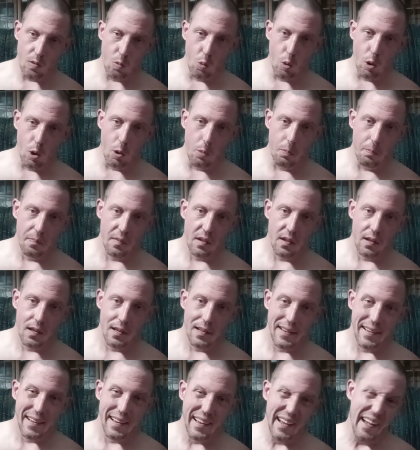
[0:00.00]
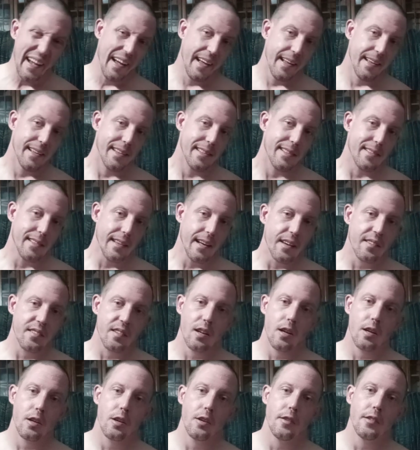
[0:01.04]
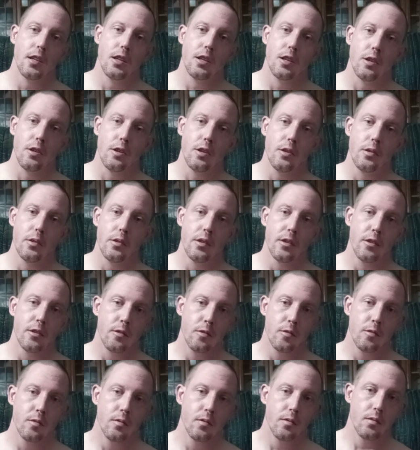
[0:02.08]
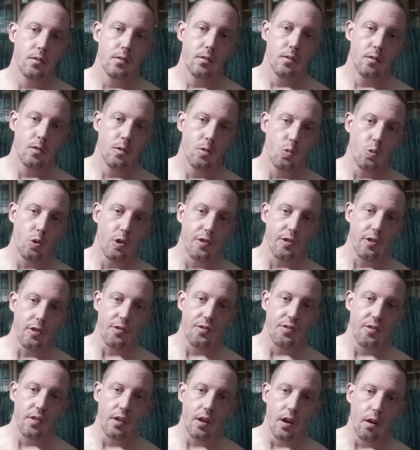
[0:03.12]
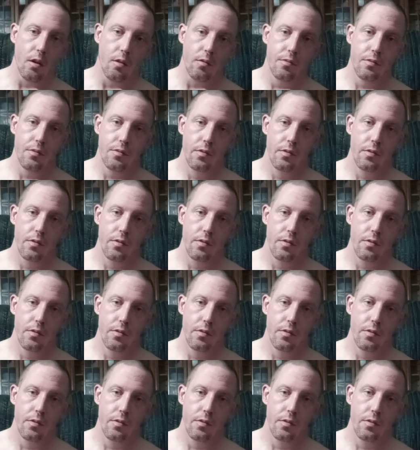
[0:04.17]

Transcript: Well, that's how you need to do it with yourself.